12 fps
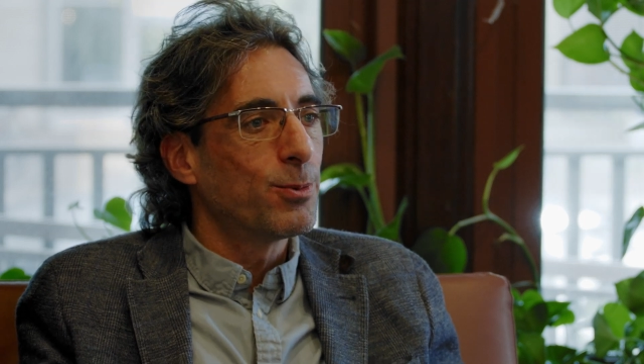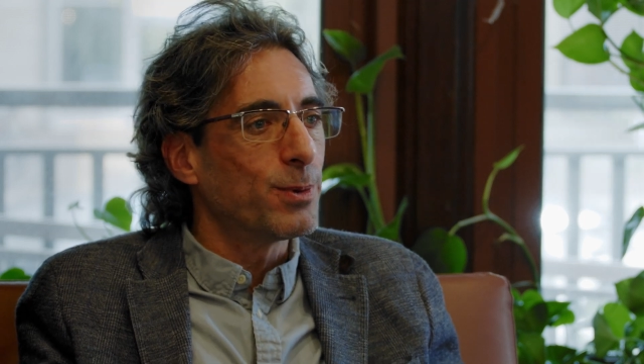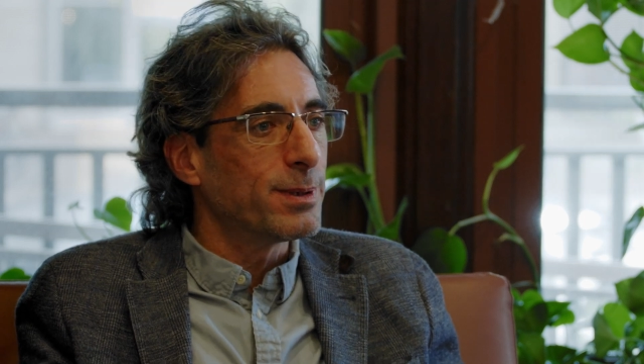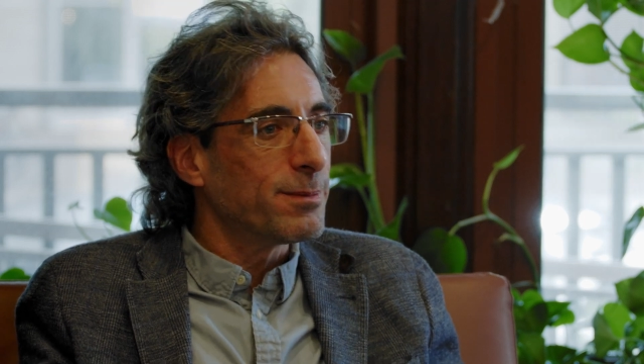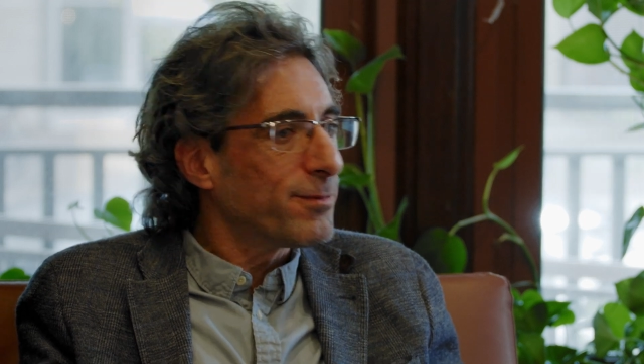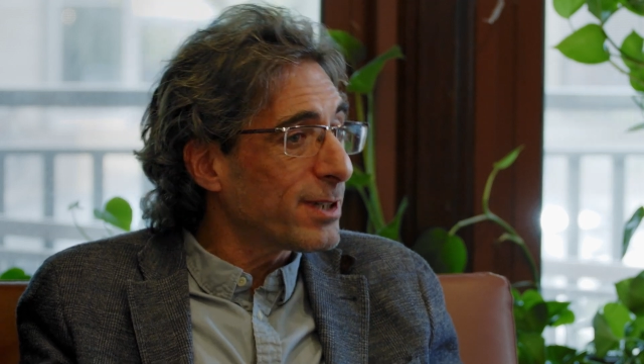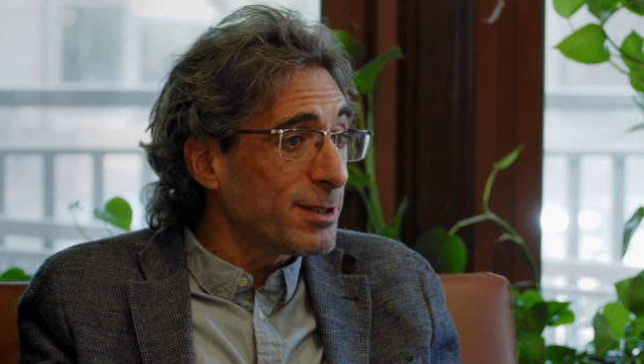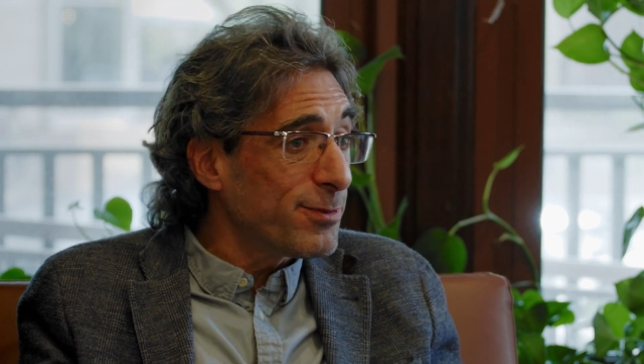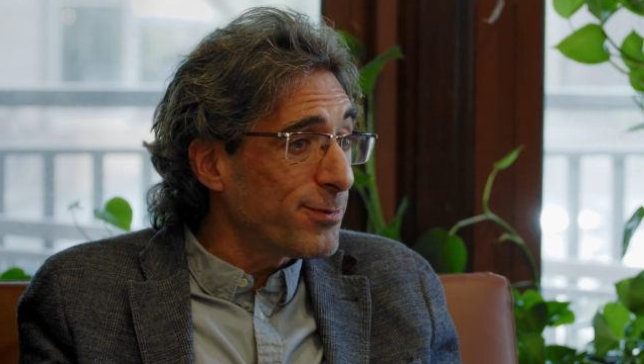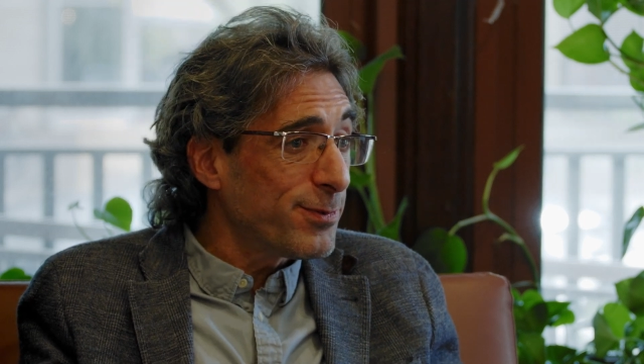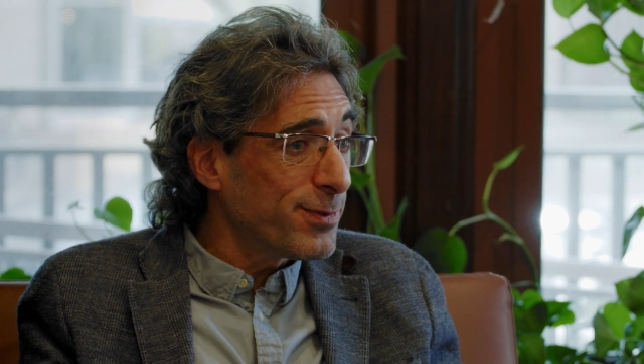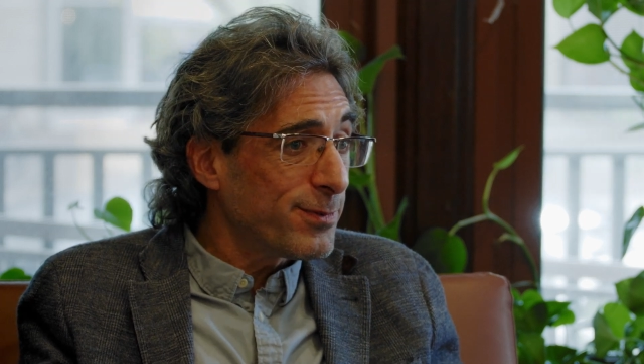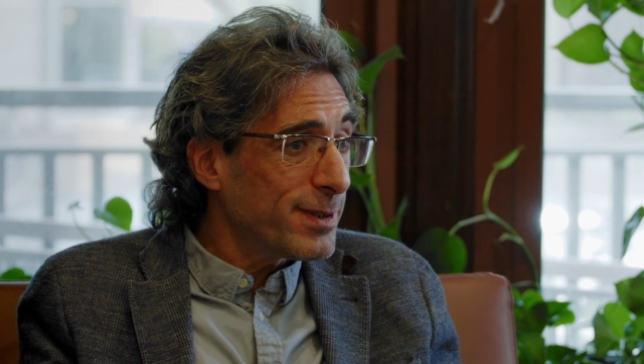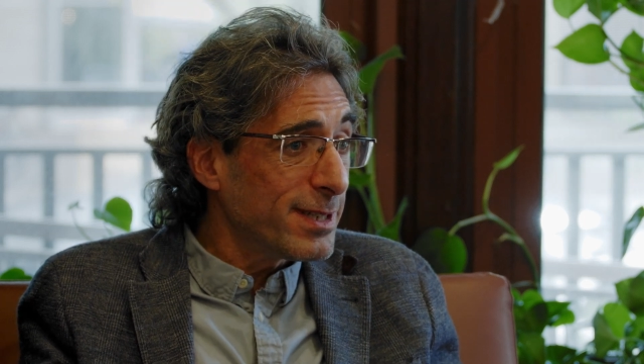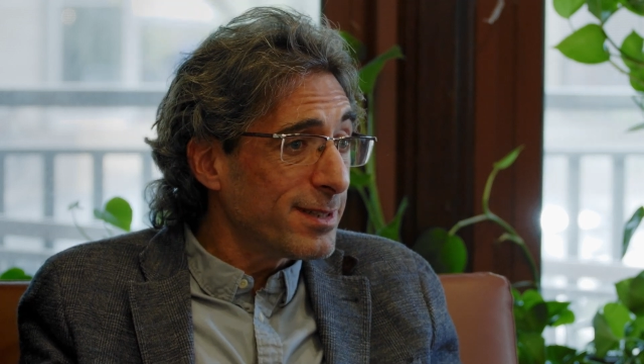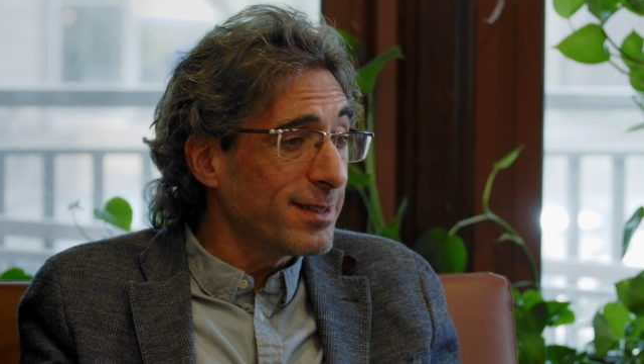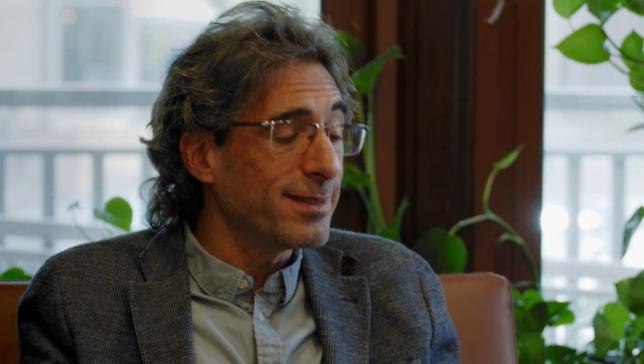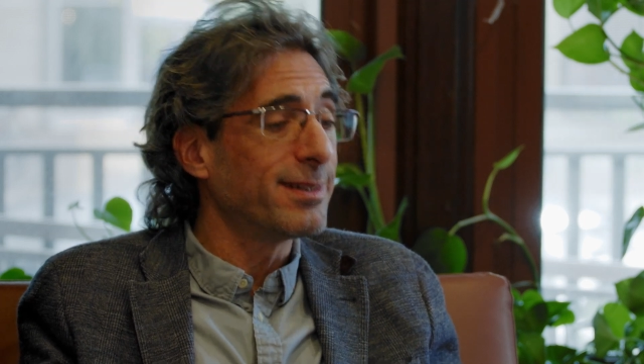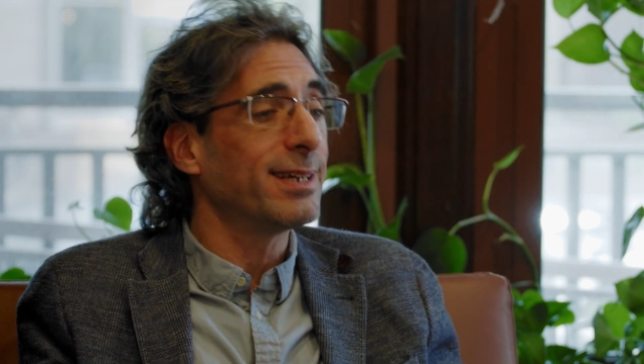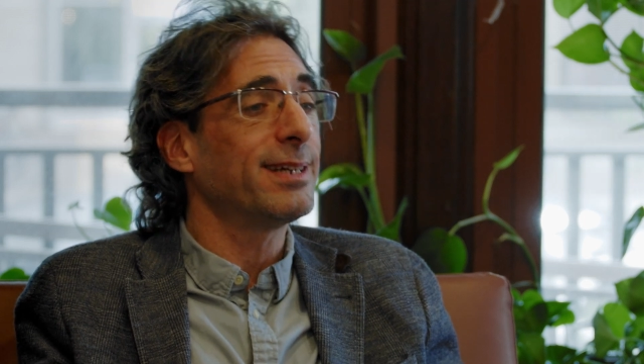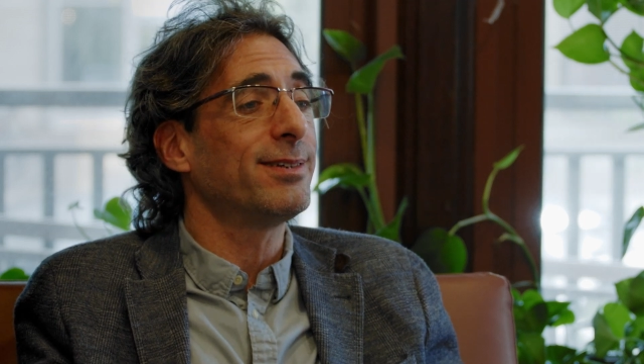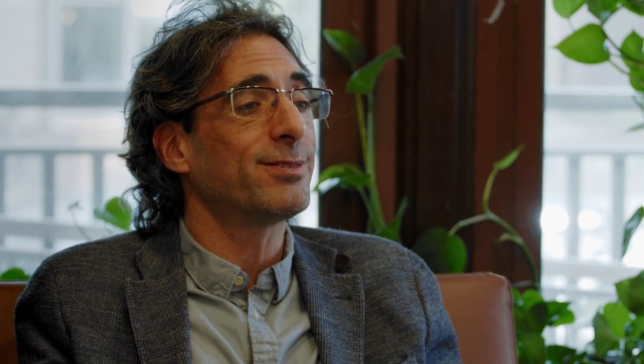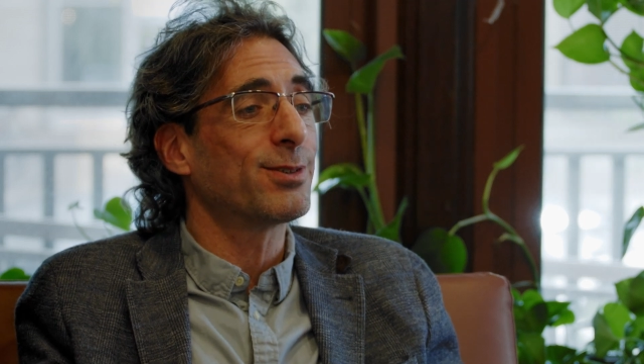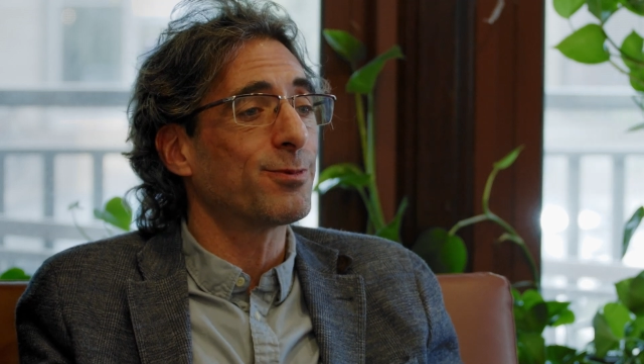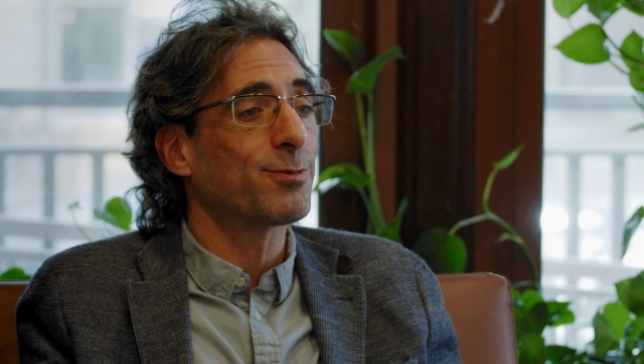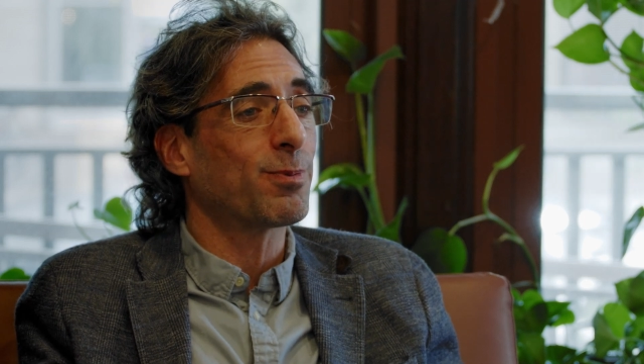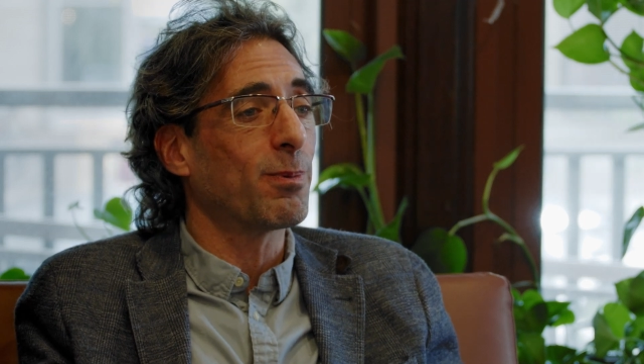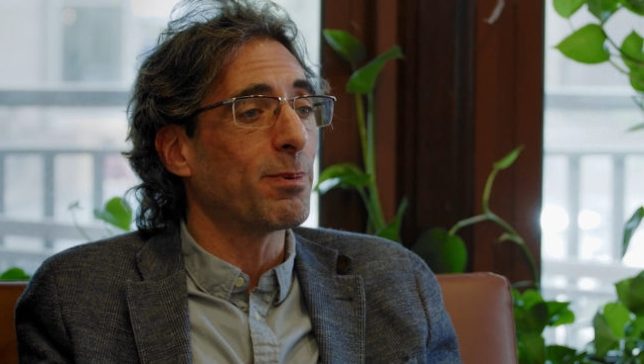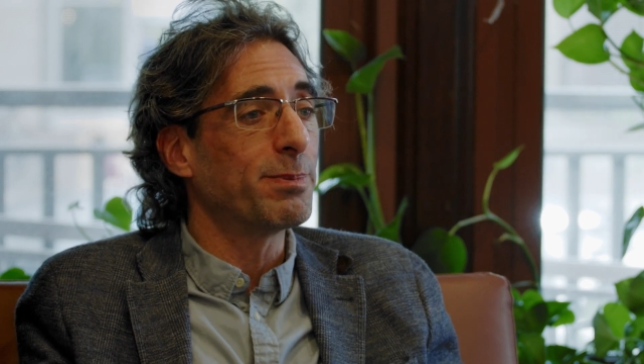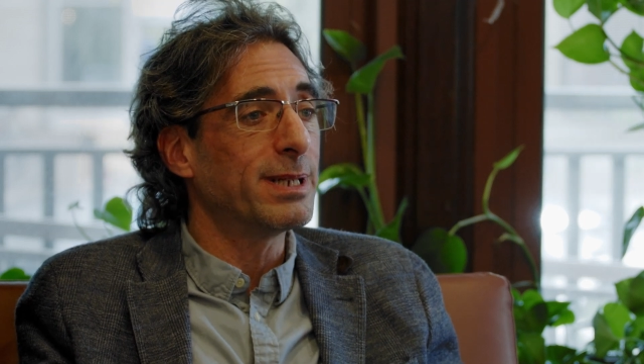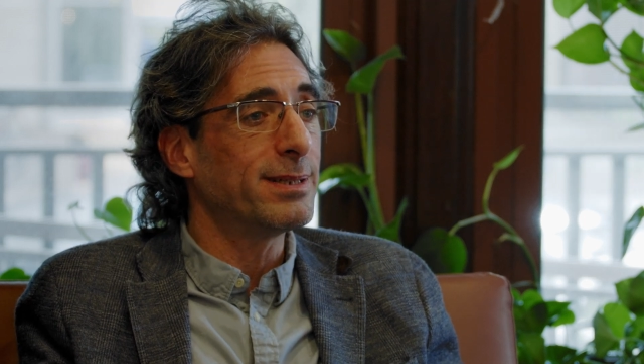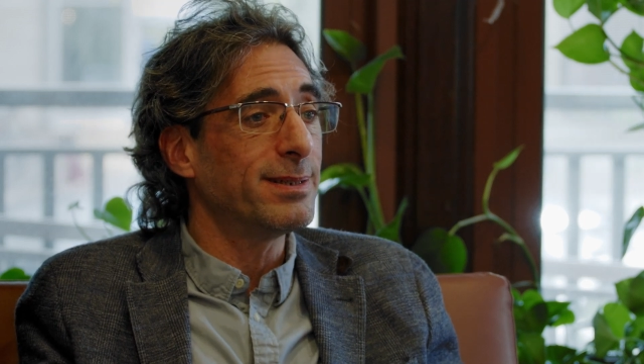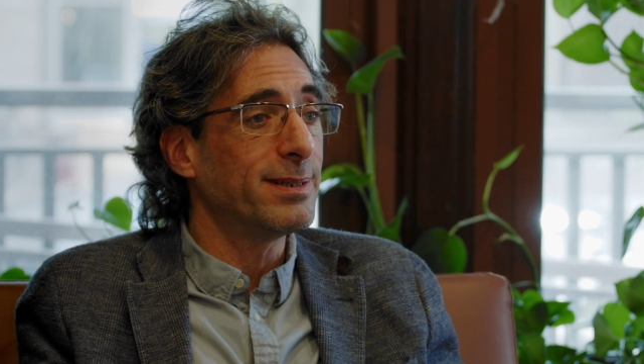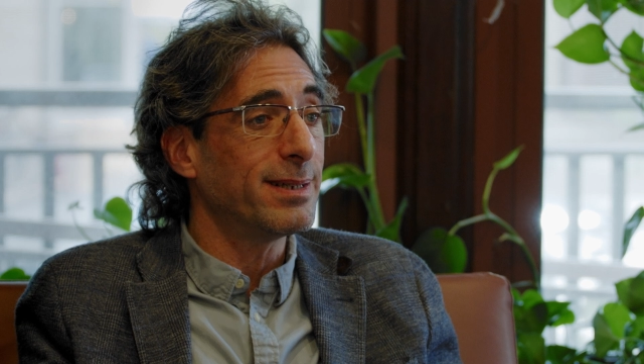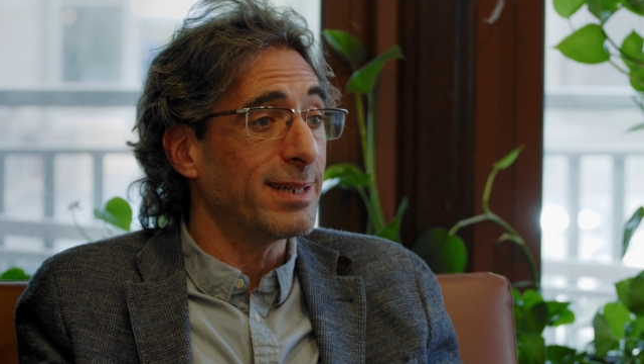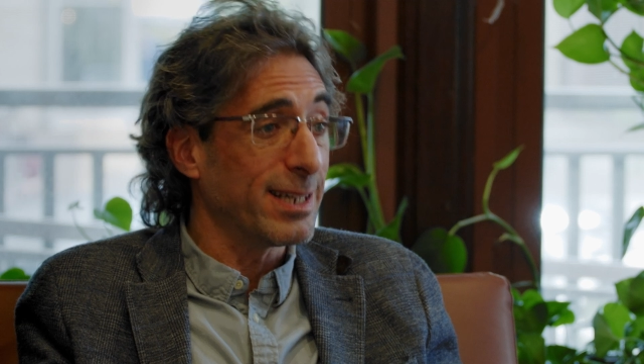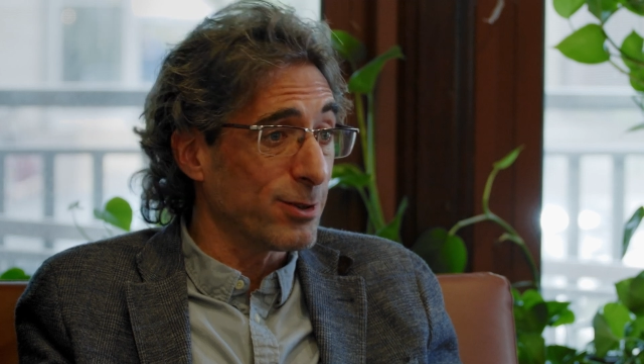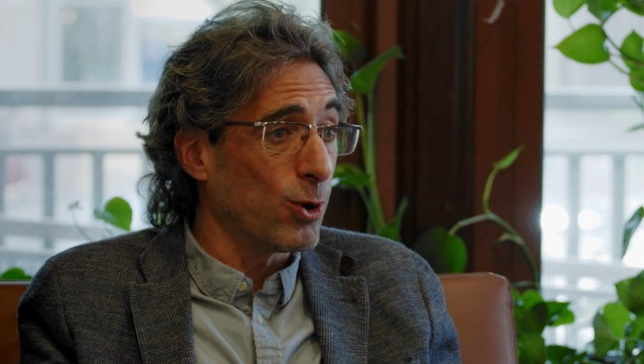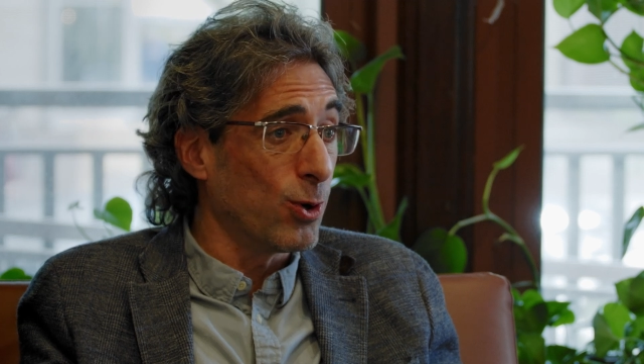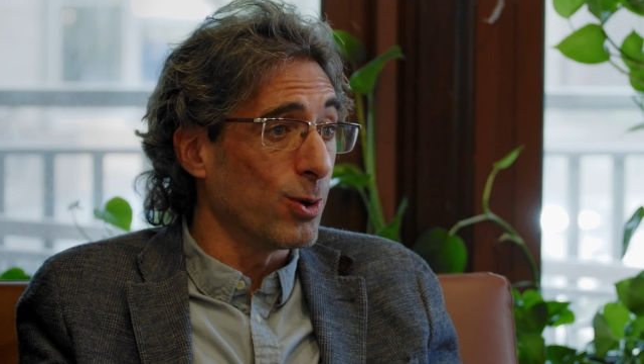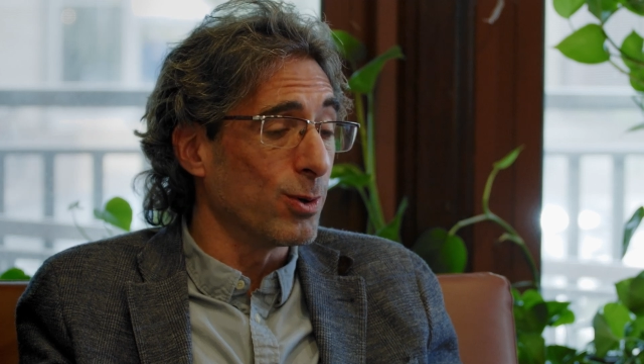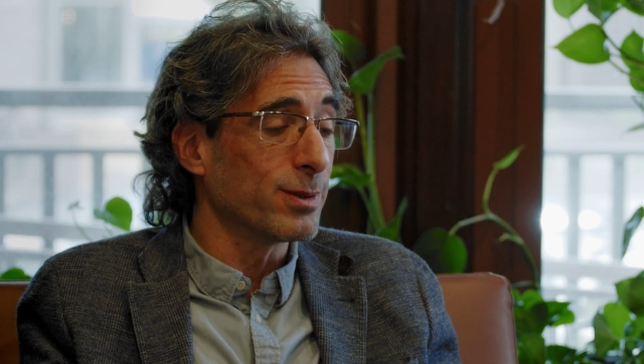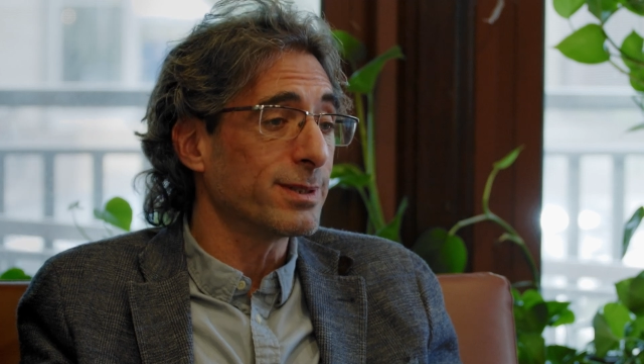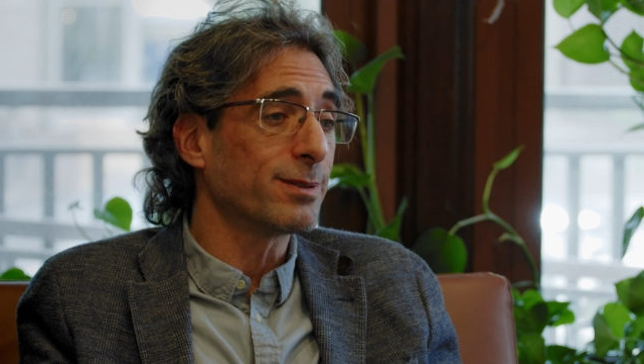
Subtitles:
when very early days of probability at all,